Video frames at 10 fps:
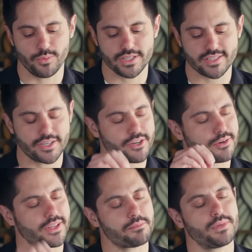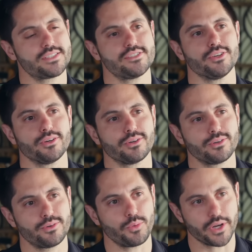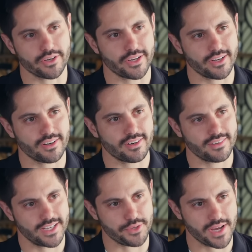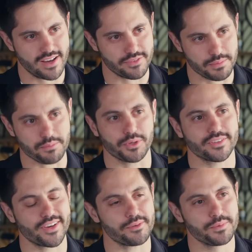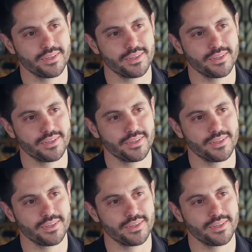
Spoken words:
on your like must do while you're here and you have a bit more time?